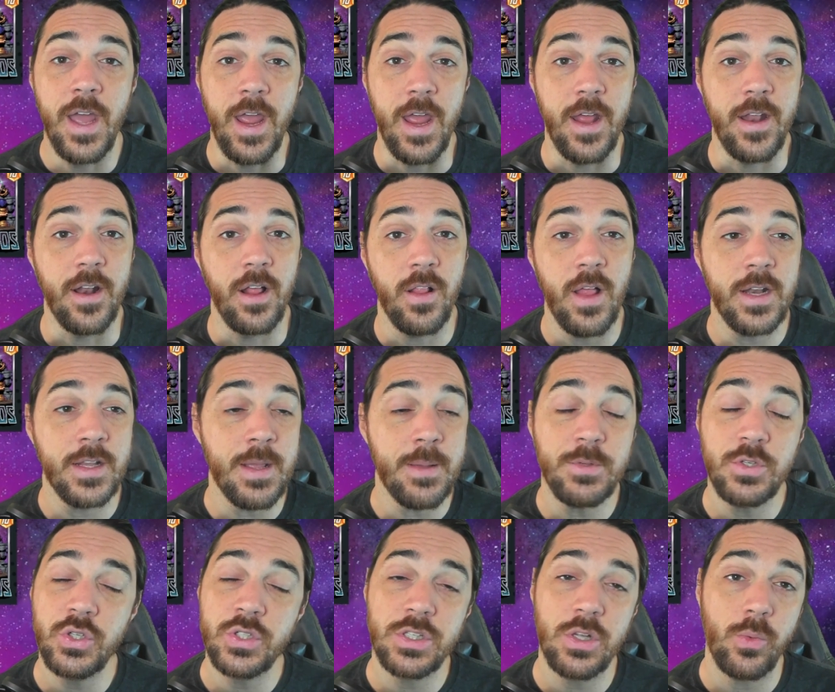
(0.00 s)
And a lot of
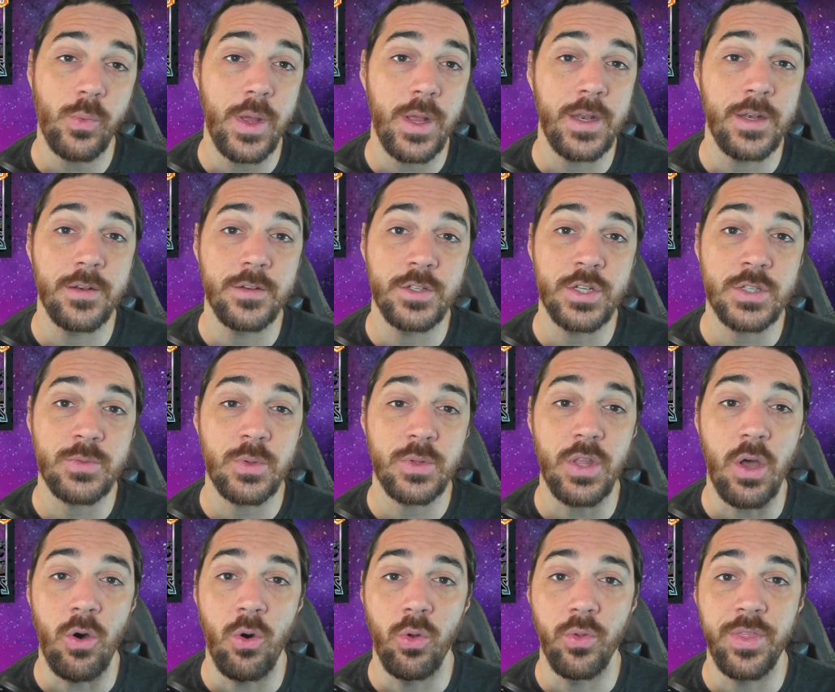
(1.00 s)
times you still win just
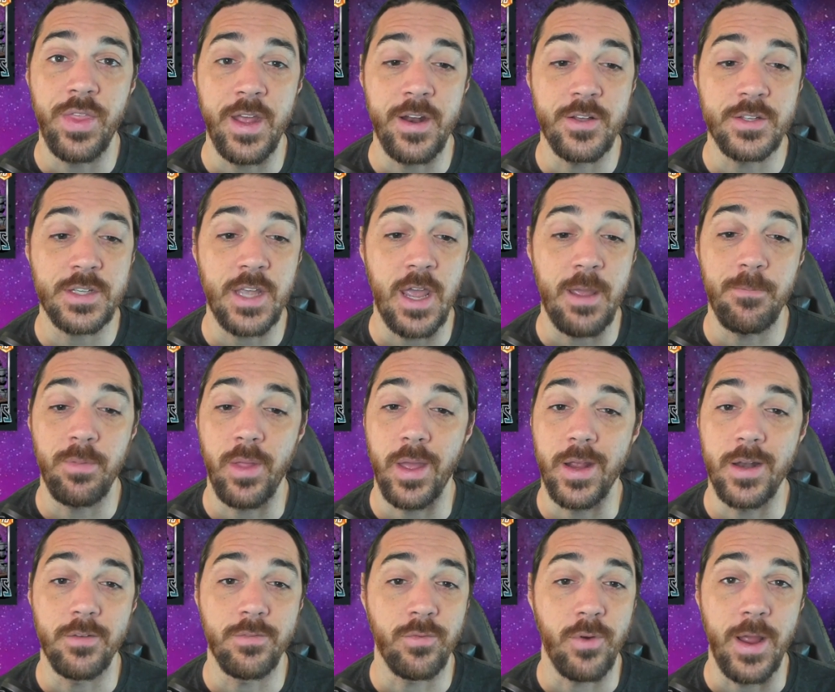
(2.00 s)
with the old Thanos game
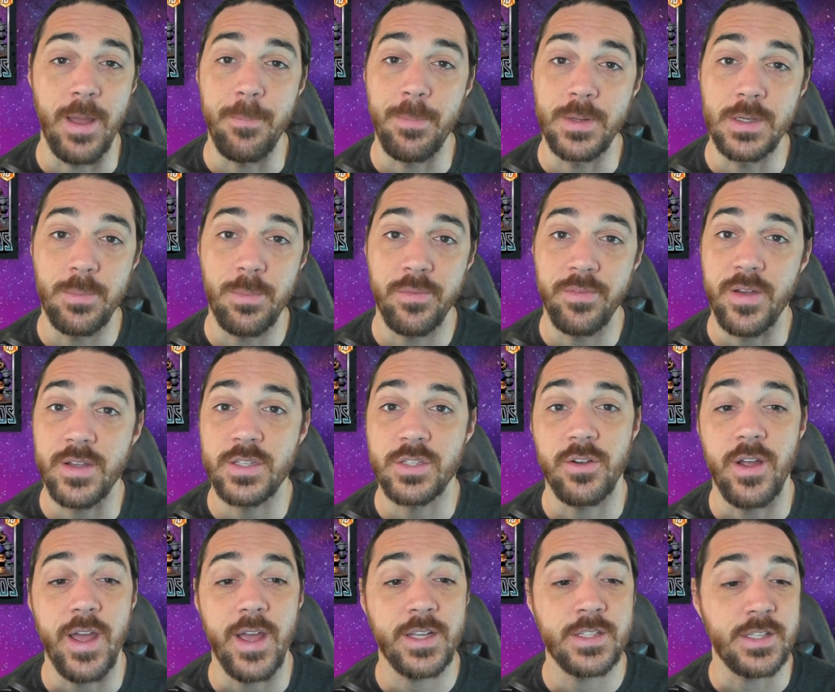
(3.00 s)
plan of ramp into
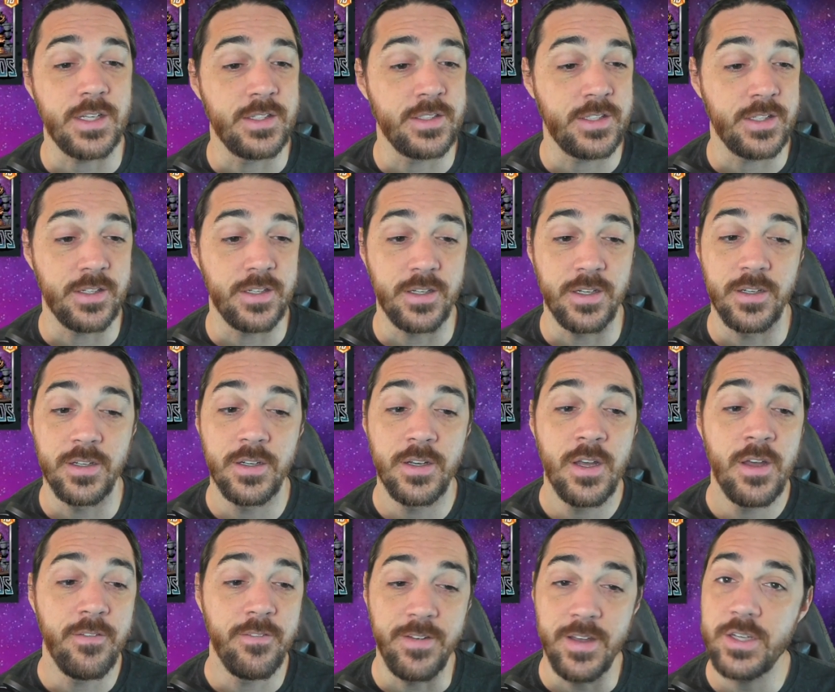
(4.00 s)
Professor X, into
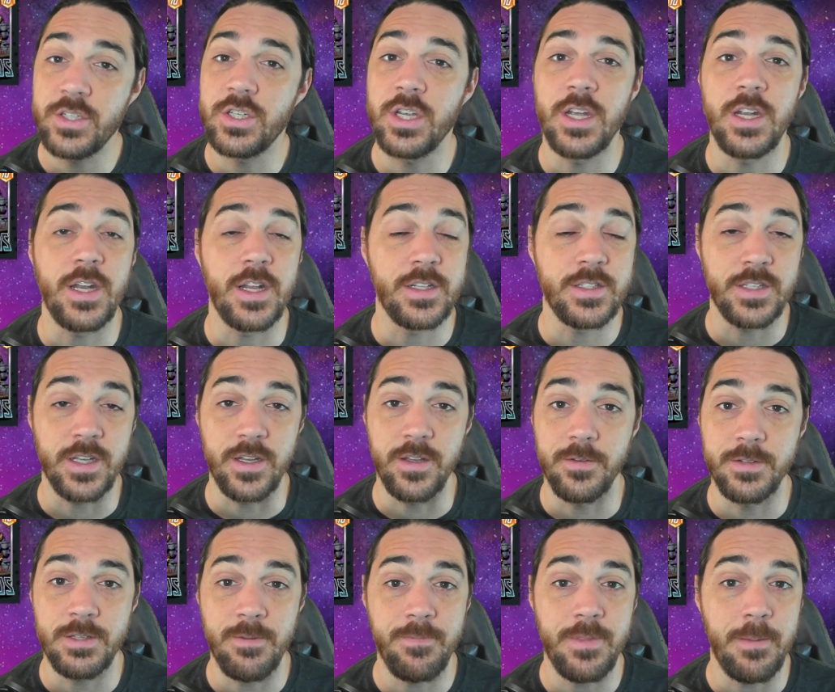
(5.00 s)
Vision,
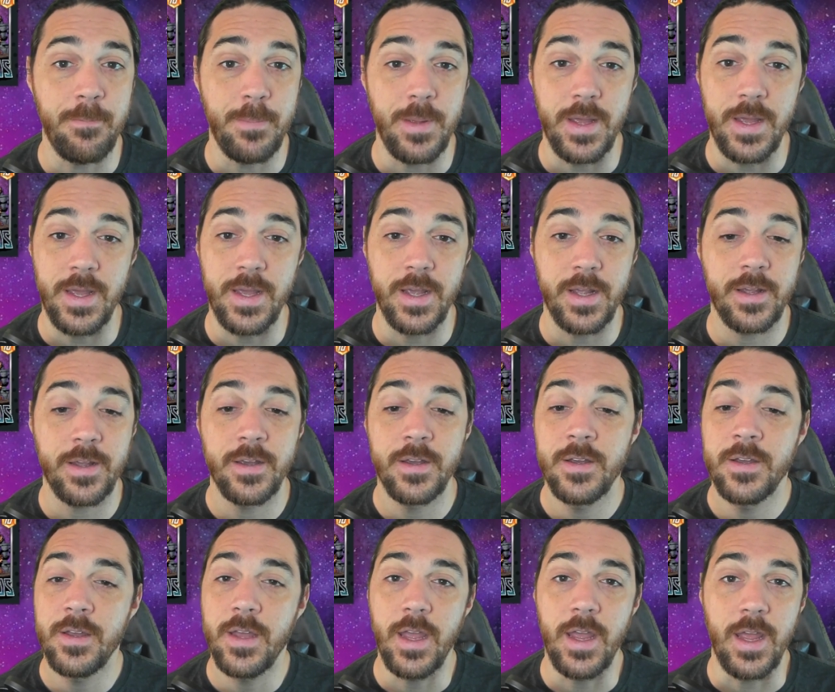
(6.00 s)
into something big,
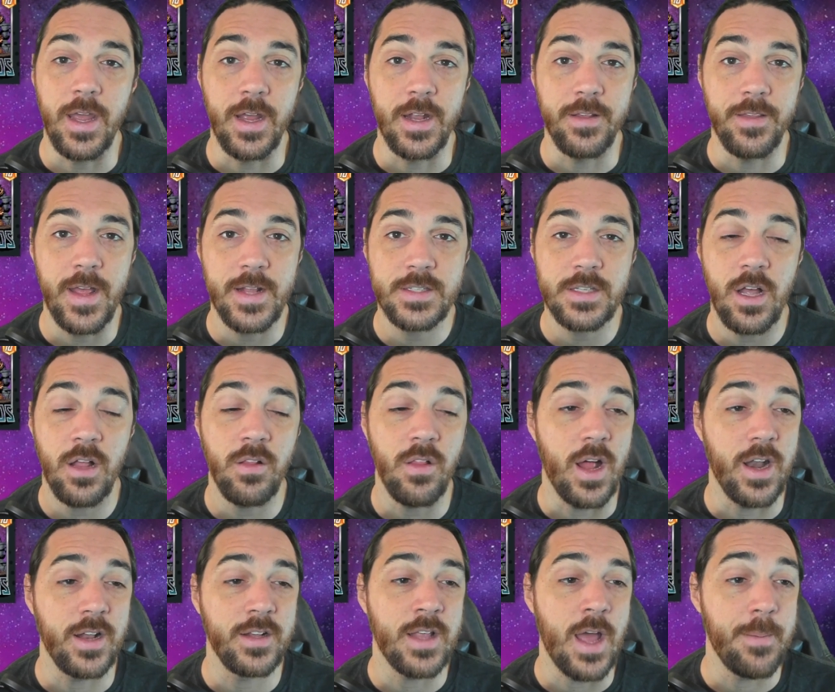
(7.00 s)
and that's a
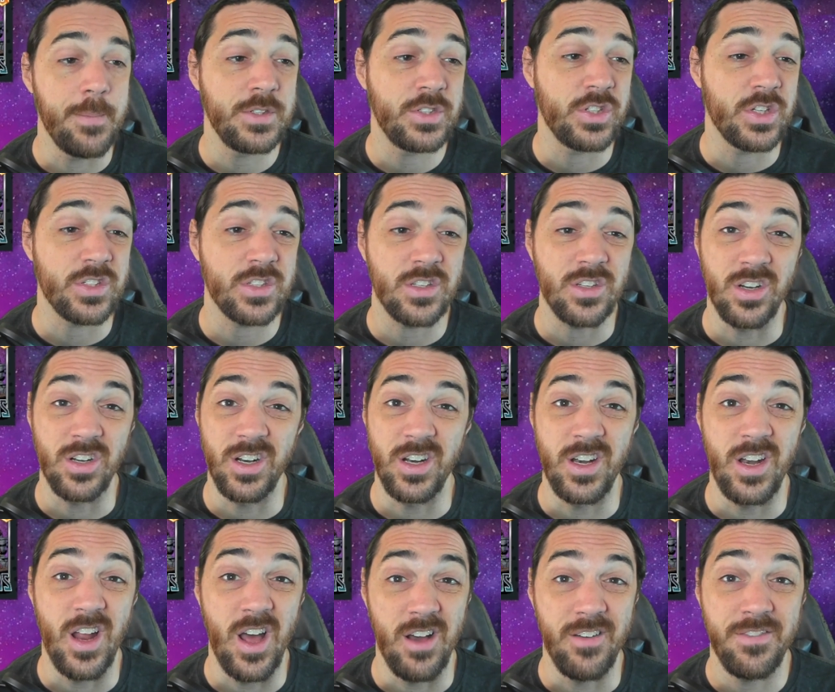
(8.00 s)
lot of times just good
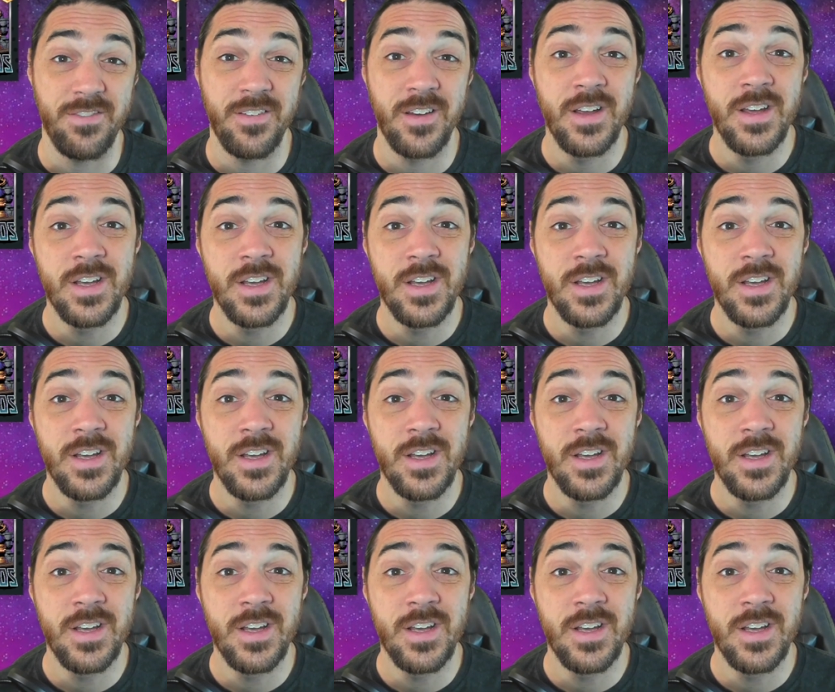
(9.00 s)
enough.